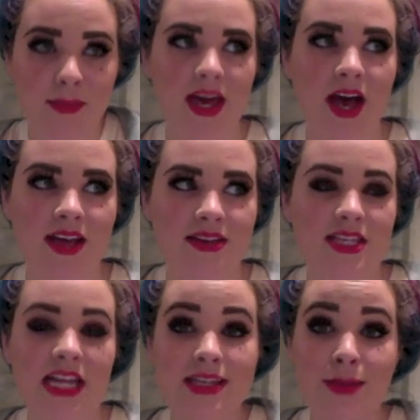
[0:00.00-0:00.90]
because
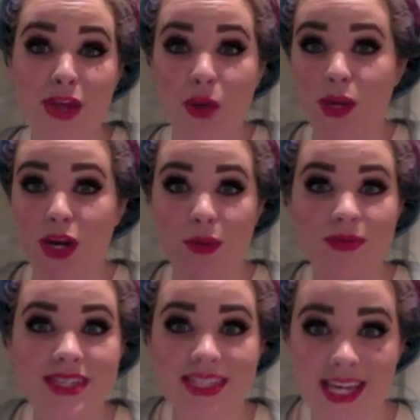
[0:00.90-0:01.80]
it's something we don't
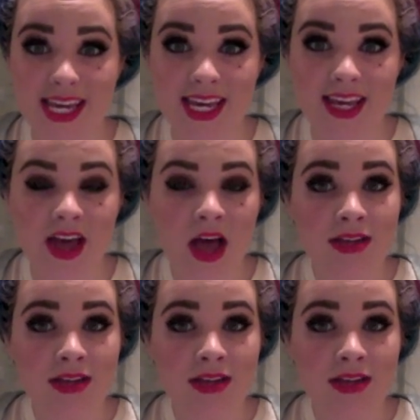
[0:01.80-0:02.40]
see,